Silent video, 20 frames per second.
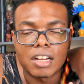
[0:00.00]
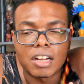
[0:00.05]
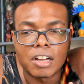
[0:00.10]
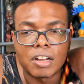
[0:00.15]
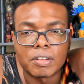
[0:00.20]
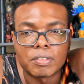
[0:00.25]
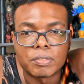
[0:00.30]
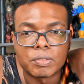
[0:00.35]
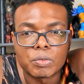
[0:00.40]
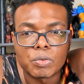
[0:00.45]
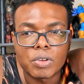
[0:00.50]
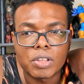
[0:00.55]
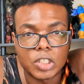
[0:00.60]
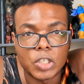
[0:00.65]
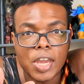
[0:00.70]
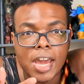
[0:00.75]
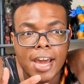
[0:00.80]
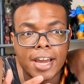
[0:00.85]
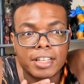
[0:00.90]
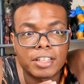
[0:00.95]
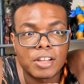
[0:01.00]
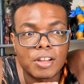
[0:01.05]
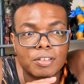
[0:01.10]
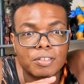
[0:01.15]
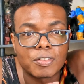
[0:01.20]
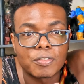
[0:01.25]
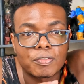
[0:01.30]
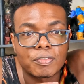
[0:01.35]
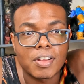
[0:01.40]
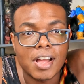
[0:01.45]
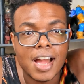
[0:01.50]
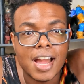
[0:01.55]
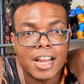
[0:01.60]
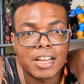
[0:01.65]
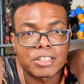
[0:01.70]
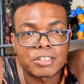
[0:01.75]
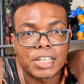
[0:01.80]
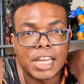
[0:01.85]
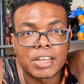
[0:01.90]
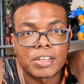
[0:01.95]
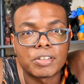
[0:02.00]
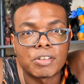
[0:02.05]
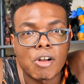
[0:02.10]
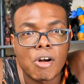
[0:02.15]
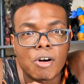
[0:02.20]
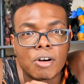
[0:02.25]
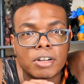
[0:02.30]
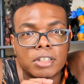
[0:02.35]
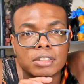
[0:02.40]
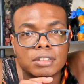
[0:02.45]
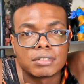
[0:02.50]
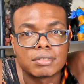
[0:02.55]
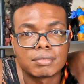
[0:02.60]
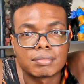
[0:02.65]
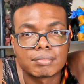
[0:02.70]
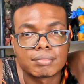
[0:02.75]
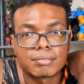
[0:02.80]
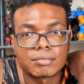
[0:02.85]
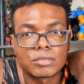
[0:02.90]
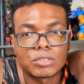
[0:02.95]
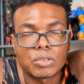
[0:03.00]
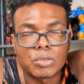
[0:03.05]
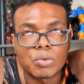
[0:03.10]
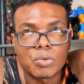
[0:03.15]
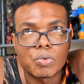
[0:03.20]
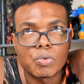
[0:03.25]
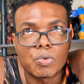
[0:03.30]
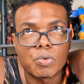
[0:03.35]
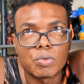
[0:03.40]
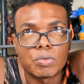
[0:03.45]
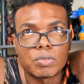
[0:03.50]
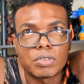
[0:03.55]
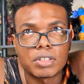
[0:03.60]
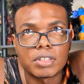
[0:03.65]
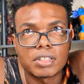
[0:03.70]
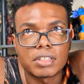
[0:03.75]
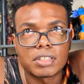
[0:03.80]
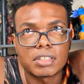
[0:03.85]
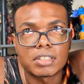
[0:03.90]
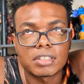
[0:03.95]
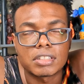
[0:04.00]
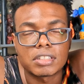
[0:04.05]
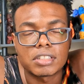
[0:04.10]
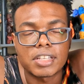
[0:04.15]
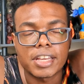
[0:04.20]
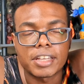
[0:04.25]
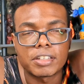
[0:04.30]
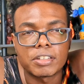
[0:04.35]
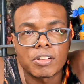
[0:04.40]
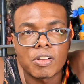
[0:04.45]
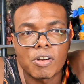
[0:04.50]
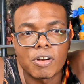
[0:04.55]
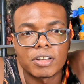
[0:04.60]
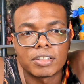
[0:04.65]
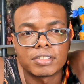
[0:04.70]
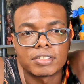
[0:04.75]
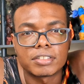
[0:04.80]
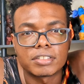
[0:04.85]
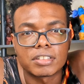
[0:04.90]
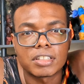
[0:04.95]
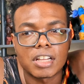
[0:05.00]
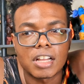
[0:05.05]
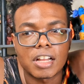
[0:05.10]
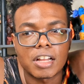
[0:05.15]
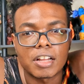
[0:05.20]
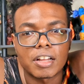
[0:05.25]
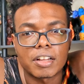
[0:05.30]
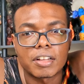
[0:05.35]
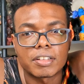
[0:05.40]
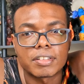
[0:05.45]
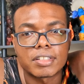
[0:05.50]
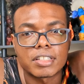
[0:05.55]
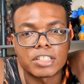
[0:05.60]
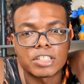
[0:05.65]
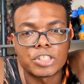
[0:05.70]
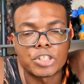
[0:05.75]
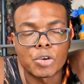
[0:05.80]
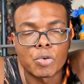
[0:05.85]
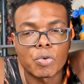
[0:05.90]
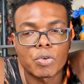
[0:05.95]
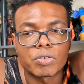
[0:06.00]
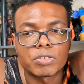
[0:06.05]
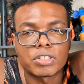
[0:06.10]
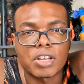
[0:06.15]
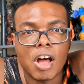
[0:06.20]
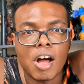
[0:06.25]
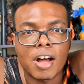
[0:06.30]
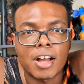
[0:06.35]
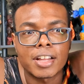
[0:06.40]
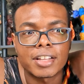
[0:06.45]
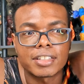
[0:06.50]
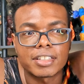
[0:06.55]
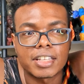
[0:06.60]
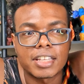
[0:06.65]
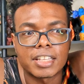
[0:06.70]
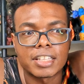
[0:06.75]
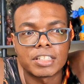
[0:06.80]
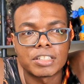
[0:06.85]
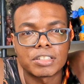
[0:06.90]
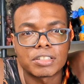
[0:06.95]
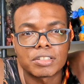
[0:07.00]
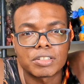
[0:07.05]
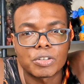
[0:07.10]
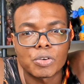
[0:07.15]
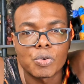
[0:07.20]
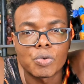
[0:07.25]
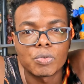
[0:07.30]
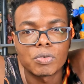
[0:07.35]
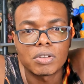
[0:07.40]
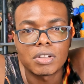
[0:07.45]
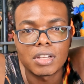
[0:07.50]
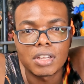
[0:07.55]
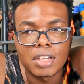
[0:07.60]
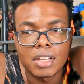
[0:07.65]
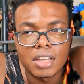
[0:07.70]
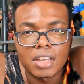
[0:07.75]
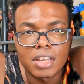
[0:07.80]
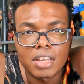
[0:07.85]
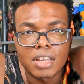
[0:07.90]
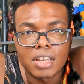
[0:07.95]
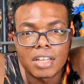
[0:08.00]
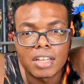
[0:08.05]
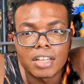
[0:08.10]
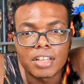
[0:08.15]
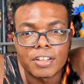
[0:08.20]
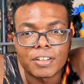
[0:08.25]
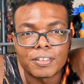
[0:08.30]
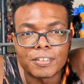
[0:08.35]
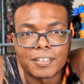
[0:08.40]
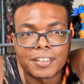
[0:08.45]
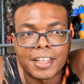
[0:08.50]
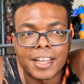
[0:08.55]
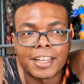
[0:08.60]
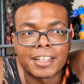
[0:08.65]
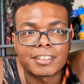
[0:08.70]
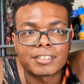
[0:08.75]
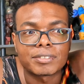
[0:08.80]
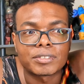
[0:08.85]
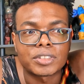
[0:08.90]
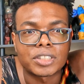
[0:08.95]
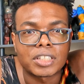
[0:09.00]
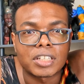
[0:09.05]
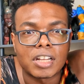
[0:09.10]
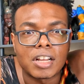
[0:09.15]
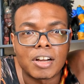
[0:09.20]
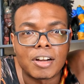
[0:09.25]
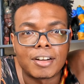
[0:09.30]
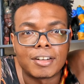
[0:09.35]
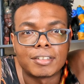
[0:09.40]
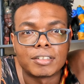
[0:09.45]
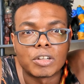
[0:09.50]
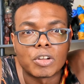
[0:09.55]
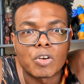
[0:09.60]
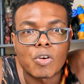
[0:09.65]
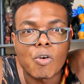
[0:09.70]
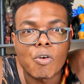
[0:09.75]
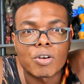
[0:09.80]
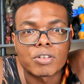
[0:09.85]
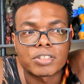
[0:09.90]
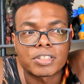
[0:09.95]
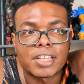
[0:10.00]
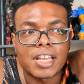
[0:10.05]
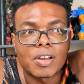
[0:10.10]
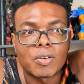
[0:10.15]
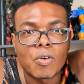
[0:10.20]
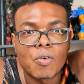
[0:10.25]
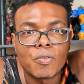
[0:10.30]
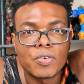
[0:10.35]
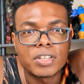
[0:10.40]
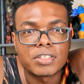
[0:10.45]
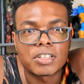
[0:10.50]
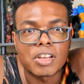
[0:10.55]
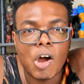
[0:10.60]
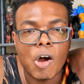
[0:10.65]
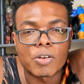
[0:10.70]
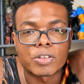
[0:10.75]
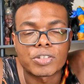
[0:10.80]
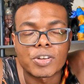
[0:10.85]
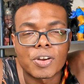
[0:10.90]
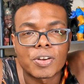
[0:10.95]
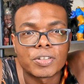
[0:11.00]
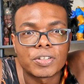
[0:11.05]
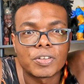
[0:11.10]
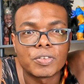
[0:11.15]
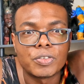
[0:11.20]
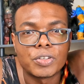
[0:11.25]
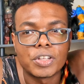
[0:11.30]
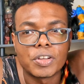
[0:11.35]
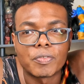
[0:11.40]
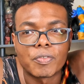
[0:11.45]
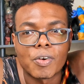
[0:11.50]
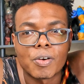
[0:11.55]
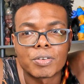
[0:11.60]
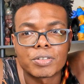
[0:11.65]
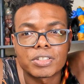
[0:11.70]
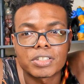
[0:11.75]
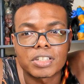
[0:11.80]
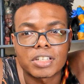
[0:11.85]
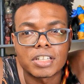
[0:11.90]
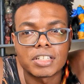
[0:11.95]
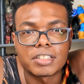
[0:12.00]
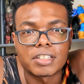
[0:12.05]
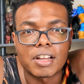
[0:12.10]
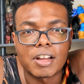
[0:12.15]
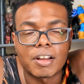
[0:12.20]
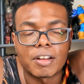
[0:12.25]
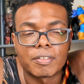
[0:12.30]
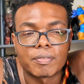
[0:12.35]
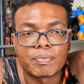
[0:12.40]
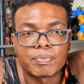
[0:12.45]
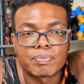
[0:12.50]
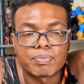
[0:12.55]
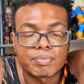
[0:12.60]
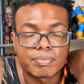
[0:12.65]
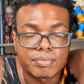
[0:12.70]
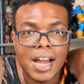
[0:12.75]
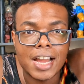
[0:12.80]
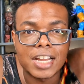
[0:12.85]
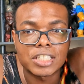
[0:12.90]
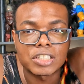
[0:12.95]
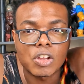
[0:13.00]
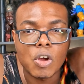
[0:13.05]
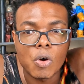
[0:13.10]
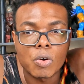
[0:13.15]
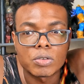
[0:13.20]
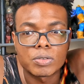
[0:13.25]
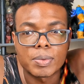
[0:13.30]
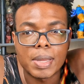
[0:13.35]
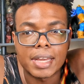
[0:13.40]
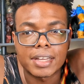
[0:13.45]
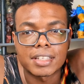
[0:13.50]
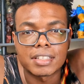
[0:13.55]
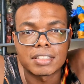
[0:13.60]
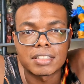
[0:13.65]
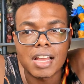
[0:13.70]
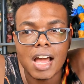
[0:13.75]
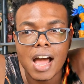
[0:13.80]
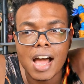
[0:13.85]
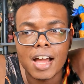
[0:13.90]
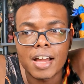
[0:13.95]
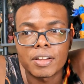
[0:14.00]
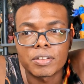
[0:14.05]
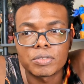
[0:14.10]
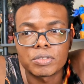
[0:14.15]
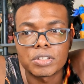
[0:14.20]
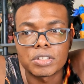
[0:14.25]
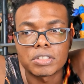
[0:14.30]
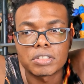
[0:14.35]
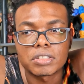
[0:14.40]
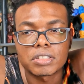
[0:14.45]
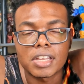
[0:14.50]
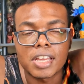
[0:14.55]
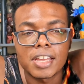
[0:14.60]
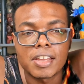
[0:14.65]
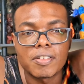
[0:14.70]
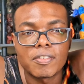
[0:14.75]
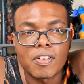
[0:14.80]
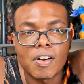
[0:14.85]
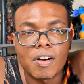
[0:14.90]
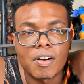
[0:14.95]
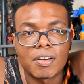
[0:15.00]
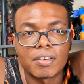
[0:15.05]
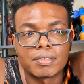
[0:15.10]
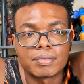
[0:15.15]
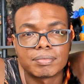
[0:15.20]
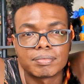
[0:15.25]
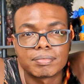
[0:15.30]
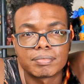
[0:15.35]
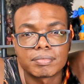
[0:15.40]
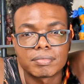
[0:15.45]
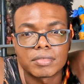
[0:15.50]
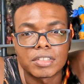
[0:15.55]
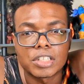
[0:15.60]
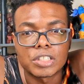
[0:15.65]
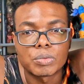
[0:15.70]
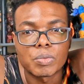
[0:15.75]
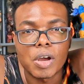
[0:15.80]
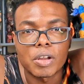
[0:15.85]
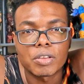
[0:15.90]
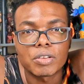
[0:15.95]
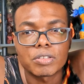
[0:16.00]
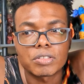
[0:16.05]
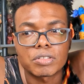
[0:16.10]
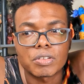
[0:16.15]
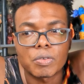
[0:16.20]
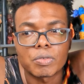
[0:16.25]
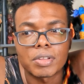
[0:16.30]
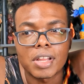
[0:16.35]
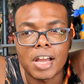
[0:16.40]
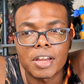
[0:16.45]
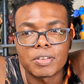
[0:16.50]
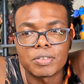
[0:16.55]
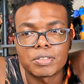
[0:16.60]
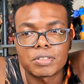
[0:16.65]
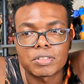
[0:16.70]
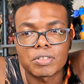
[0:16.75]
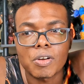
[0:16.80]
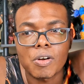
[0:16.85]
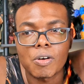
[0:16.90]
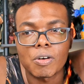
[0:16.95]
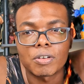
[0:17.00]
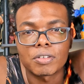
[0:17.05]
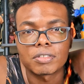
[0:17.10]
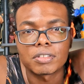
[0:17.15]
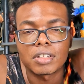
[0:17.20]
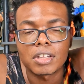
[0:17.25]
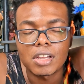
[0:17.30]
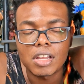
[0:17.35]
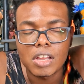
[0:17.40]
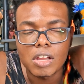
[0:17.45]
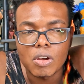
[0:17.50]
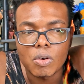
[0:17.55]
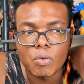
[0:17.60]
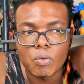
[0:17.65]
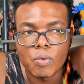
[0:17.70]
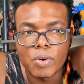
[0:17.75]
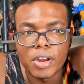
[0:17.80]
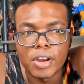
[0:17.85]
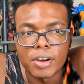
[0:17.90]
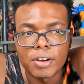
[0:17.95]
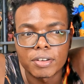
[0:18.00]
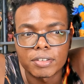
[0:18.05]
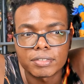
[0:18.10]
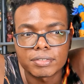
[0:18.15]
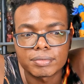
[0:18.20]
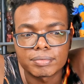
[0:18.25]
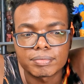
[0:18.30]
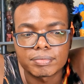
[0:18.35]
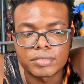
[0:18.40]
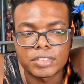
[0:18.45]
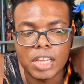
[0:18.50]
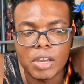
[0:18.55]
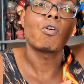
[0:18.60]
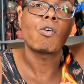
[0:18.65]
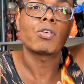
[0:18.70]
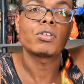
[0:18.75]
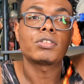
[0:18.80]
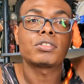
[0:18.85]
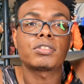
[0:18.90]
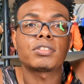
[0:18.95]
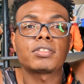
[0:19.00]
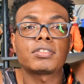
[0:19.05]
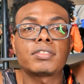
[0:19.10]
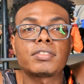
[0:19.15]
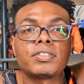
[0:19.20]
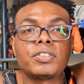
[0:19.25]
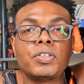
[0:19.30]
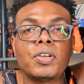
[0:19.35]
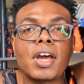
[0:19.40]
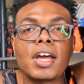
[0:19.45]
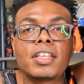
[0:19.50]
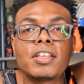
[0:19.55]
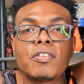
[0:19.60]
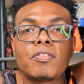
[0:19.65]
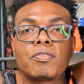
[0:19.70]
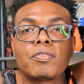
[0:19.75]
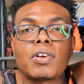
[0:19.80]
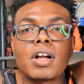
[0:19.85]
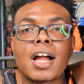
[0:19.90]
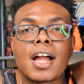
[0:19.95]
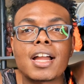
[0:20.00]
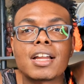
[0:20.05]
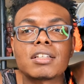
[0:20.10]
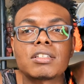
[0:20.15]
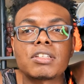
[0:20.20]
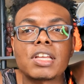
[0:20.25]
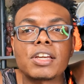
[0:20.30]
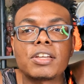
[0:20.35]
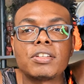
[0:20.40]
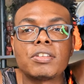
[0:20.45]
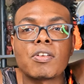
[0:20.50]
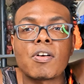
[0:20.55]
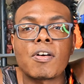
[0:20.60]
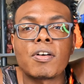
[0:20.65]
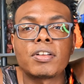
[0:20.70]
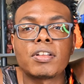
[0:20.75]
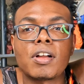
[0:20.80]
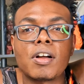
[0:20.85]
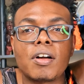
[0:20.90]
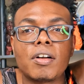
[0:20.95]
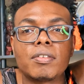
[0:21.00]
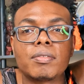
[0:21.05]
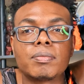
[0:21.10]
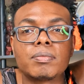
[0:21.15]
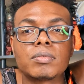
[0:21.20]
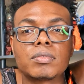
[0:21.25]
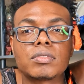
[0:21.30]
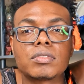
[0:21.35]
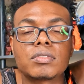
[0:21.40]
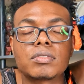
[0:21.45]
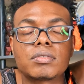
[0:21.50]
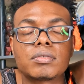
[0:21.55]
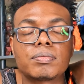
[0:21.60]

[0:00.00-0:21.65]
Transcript: um, you had um, the Flash taking on ooh, taking on uh, General Zod and his crew. Okay. Um, of course, in that movie, it's an alternative universe because um, Flash goes back in time to save um, his mother. So now you saw where. Of course, you had the Flash taking on um,